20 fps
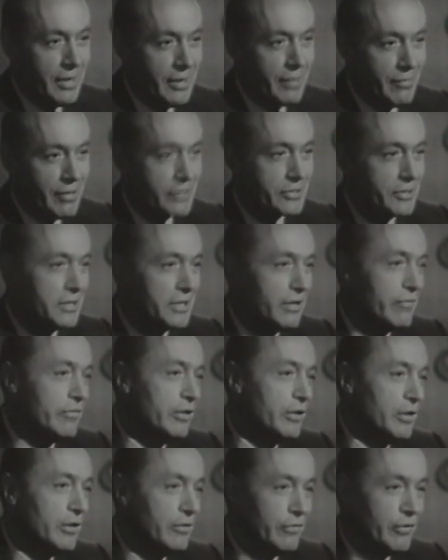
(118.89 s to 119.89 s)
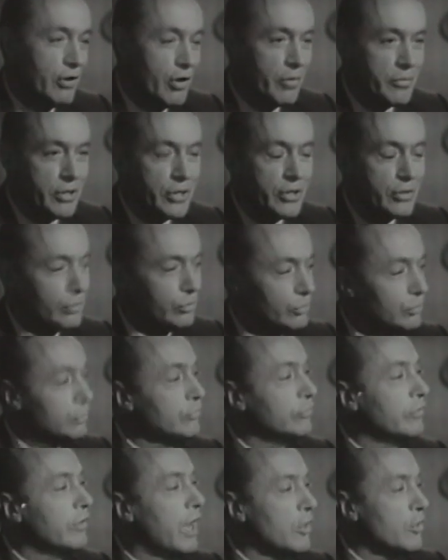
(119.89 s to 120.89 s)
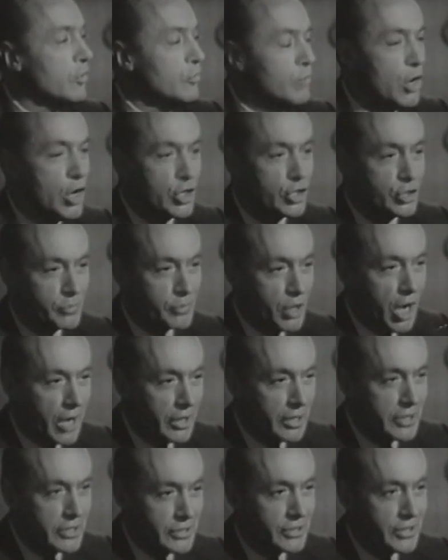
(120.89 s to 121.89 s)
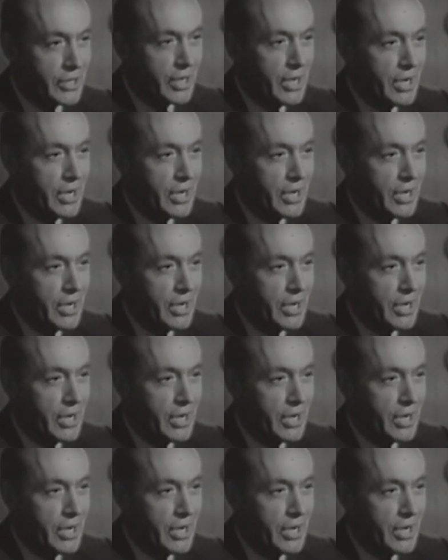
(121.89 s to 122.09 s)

It wasn't difficult for me to follow Bert's progress